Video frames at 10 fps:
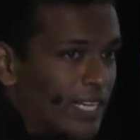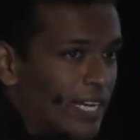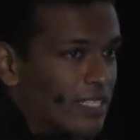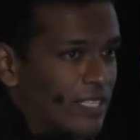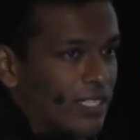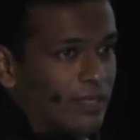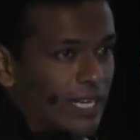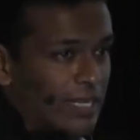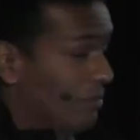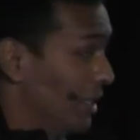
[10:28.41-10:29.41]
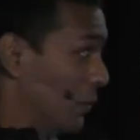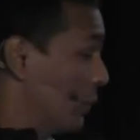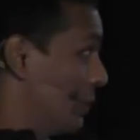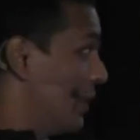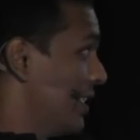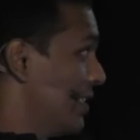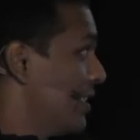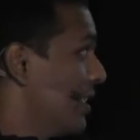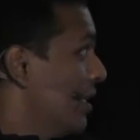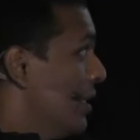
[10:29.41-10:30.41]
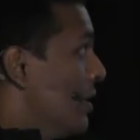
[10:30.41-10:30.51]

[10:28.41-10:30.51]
excellent, and it would be pretty easy.